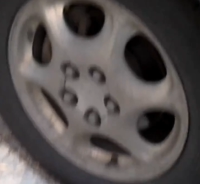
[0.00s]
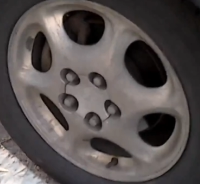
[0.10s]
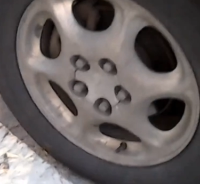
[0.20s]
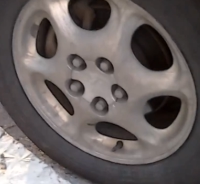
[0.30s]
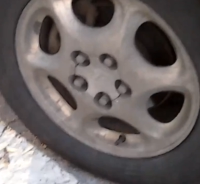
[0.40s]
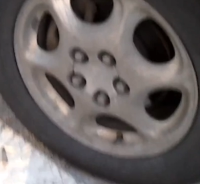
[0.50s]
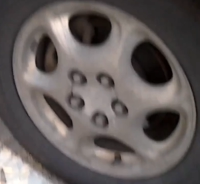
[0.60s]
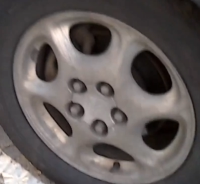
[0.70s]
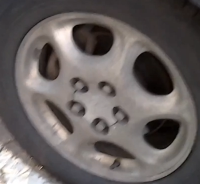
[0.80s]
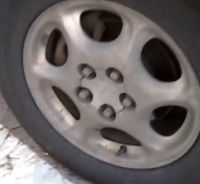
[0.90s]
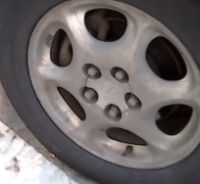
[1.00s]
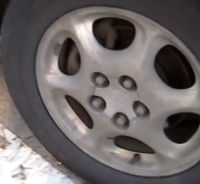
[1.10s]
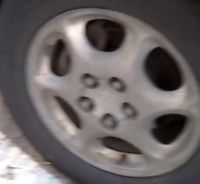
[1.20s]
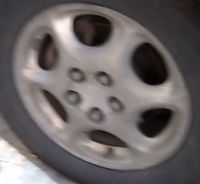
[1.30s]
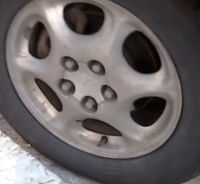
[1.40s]
out if the
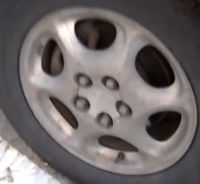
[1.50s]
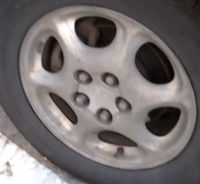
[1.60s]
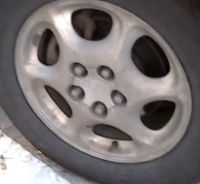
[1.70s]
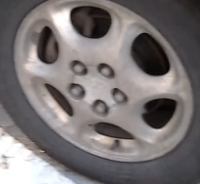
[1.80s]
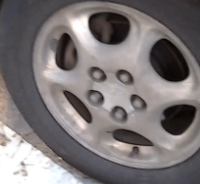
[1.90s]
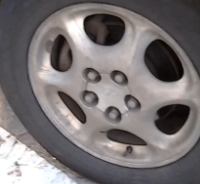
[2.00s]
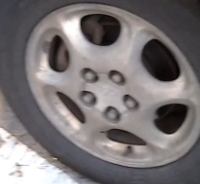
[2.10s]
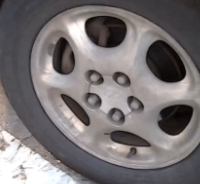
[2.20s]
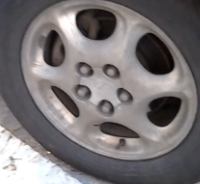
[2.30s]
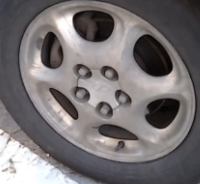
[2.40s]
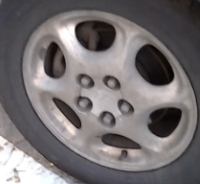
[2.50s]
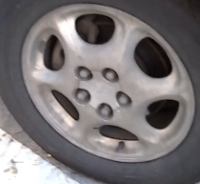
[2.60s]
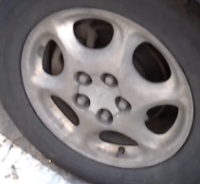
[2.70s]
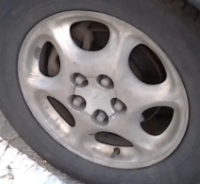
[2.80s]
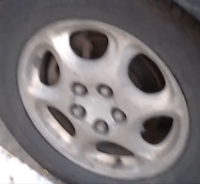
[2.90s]
constant drone at speed is
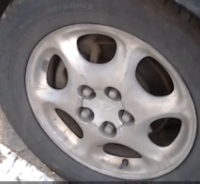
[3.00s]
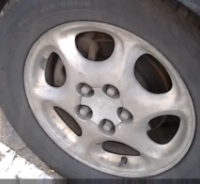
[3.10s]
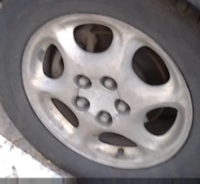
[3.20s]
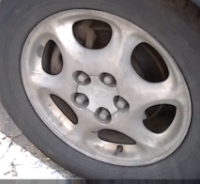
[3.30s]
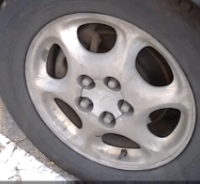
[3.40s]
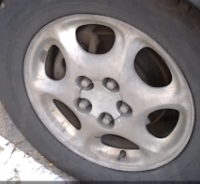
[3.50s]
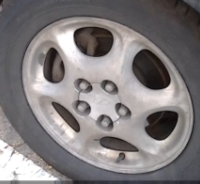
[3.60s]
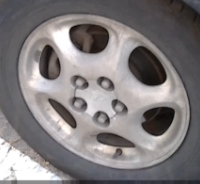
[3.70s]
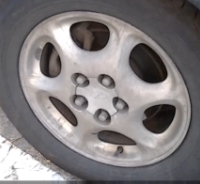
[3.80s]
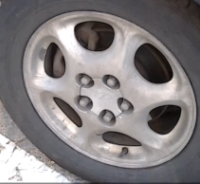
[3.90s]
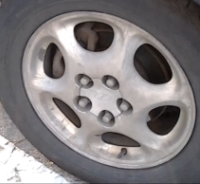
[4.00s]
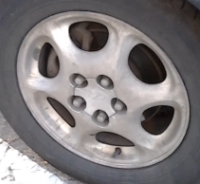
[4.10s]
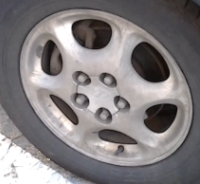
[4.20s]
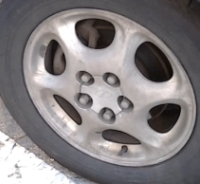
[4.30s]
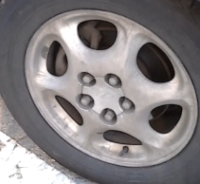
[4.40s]
gone, as well as the
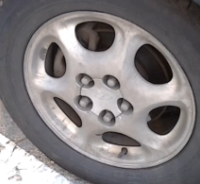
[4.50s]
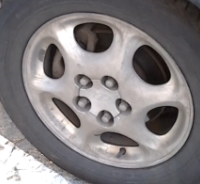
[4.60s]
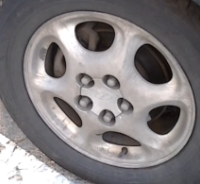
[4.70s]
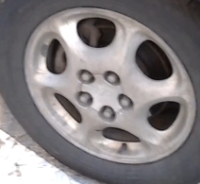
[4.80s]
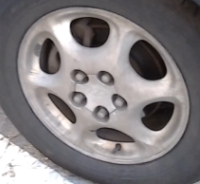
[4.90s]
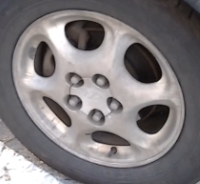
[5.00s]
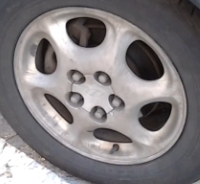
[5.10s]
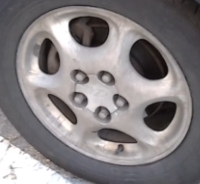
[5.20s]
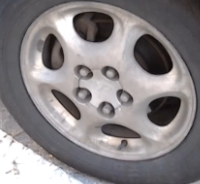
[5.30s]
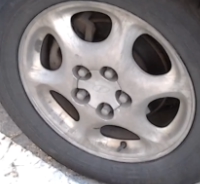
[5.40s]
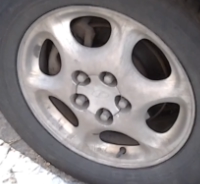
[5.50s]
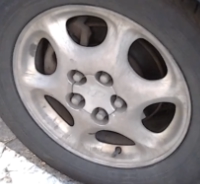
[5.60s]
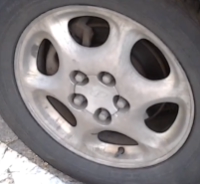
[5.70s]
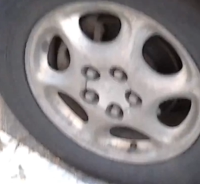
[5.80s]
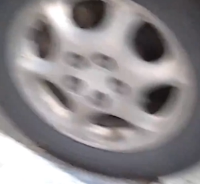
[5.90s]
increased noise when
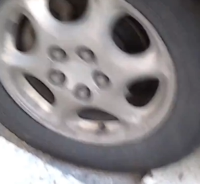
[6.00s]
turning.